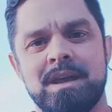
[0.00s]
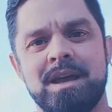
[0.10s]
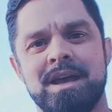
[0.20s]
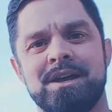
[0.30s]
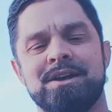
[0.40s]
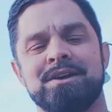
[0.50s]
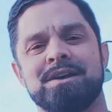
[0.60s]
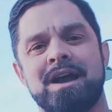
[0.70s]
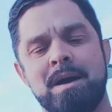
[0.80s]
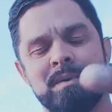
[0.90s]
Hey,
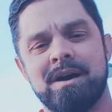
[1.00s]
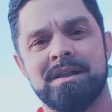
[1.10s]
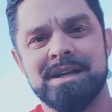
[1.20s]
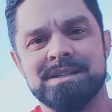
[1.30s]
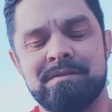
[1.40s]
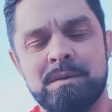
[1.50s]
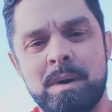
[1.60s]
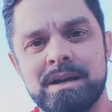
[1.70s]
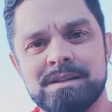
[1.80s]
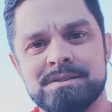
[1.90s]
happy holidays
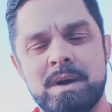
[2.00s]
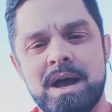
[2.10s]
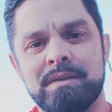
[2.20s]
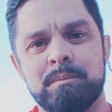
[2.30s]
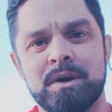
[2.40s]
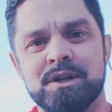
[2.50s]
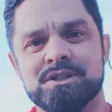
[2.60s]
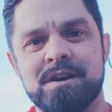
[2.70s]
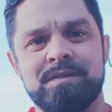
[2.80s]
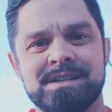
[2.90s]
everybody. It's your man, the
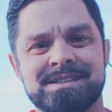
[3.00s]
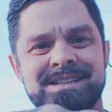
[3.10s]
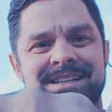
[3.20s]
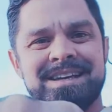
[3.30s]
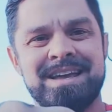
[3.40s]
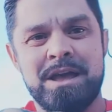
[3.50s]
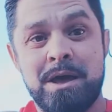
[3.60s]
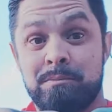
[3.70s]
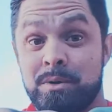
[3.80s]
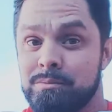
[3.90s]
Beardedchefaz,
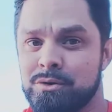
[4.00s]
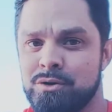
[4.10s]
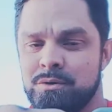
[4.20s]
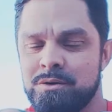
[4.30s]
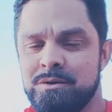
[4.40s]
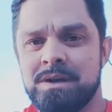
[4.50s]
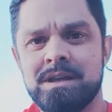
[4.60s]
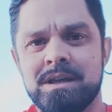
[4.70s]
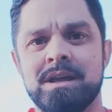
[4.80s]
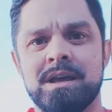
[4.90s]
prep guru.
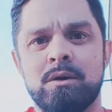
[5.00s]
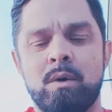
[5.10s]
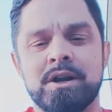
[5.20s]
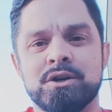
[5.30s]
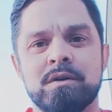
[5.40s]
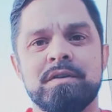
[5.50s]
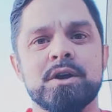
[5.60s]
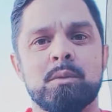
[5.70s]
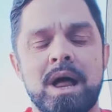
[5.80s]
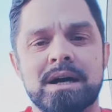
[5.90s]
Wanted to do a
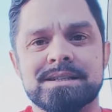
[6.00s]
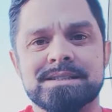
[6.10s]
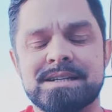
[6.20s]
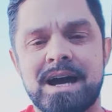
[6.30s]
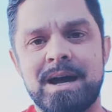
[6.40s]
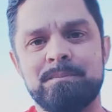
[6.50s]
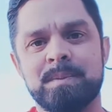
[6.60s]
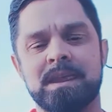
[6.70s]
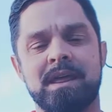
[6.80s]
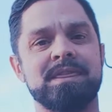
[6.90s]
video blog this
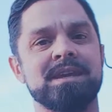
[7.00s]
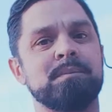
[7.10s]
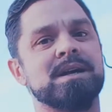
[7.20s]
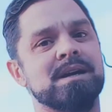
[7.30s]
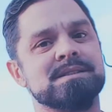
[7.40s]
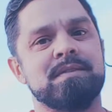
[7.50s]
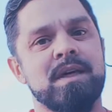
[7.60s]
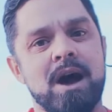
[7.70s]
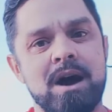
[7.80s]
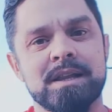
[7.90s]
time. I think because of the
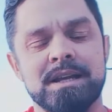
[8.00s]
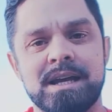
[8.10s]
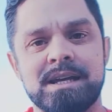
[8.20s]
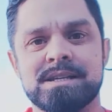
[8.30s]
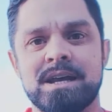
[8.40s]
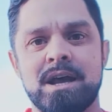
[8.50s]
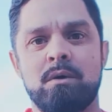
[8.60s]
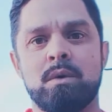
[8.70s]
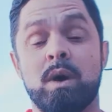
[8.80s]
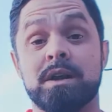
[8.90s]
holidays,
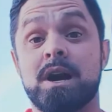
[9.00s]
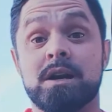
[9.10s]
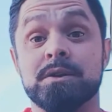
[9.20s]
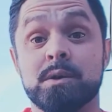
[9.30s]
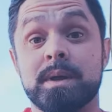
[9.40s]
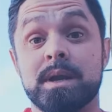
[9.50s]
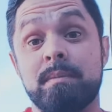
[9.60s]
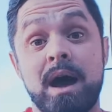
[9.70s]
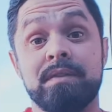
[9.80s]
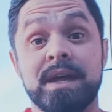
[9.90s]
we want to talk a little bit
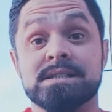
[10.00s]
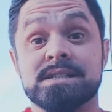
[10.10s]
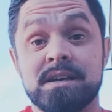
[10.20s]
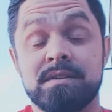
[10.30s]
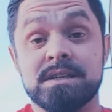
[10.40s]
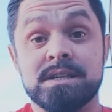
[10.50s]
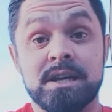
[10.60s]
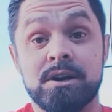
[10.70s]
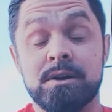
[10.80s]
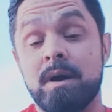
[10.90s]
about Thanksgiving
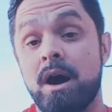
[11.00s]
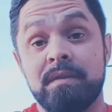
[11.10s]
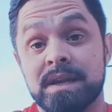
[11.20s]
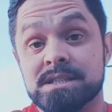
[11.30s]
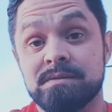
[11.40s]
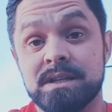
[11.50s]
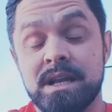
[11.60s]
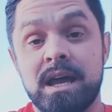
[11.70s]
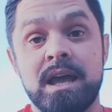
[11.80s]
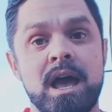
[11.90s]
dinner on Thanksgiving
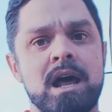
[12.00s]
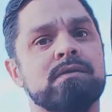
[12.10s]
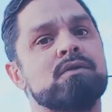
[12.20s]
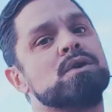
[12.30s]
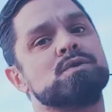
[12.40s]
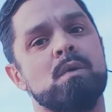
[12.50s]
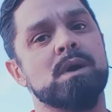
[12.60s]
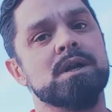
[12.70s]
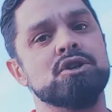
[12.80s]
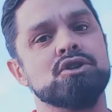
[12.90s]
Day, and of course what we're
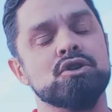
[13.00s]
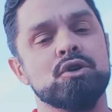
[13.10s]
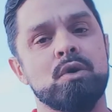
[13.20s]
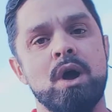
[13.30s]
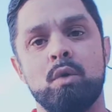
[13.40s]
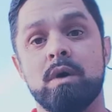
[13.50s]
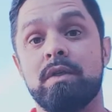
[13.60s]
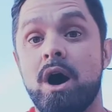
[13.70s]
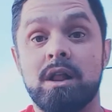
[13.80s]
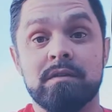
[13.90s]
going to do with
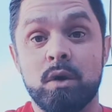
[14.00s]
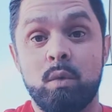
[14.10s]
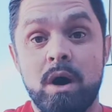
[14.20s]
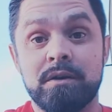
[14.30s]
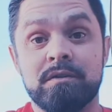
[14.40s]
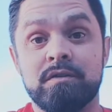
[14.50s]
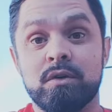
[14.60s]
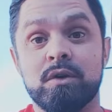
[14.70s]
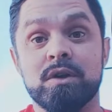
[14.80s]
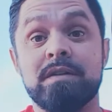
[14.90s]
all of the
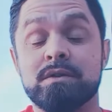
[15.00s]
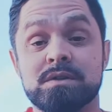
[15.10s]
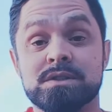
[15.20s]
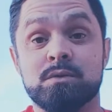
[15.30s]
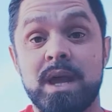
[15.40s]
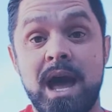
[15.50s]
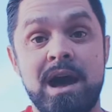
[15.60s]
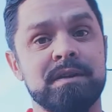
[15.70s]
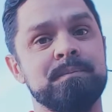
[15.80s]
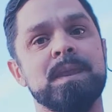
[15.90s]
wonderful leftovers that we
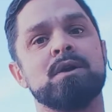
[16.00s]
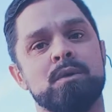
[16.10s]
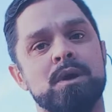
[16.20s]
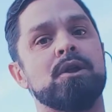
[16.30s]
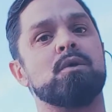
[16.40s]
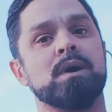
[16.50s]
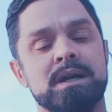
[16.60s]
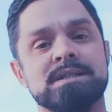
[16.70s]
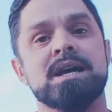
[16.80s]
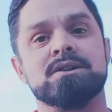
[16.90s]
have. And we all know we're going
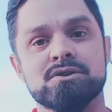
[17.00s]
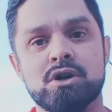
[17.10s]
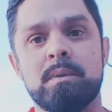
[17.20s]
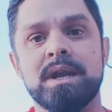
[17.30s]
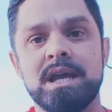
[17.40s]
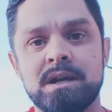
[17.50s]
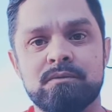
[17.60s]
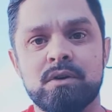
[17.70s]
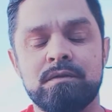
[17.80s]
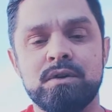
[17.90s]
to take those home and eat them
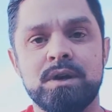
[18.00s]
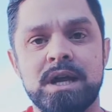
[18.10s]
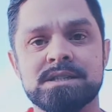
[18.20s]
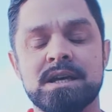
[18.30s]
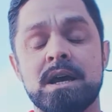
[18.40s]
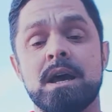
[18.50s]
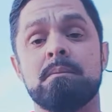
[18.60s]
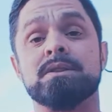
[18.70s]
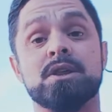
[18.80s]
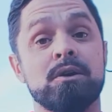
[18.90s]
for a few days,
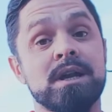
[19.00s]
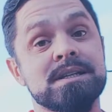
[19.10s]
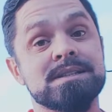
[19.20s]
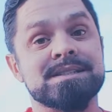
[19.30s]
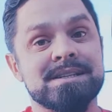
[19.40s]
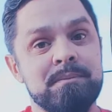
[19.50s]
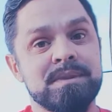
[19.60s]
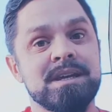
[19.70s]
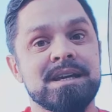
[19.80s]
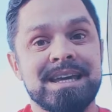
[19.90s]
but there is
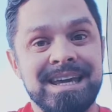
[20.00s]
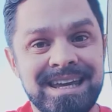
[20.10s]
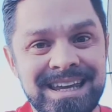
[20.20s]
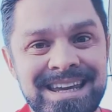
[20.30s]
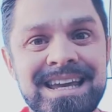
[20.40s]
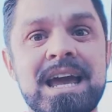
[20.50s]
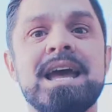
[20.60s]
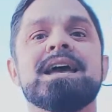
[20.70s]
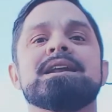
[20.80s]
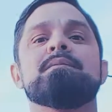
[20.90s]
something key
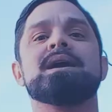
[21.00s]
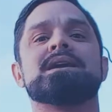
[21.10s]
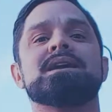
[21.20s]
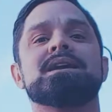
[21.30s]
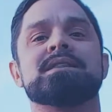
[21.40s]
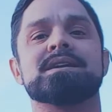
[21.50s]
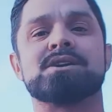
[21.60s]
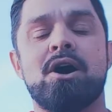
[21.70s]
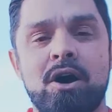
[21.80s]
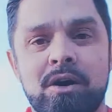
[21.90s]
into making this
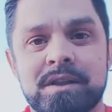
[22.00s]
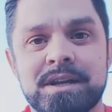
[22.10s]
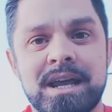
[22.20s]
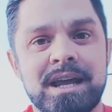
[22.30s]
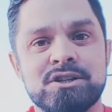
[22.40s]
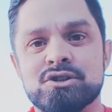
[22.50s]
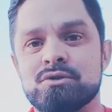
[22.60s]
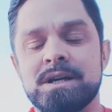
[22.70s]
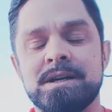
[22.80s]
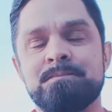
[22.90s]
holiday
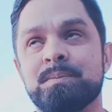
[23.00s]
treat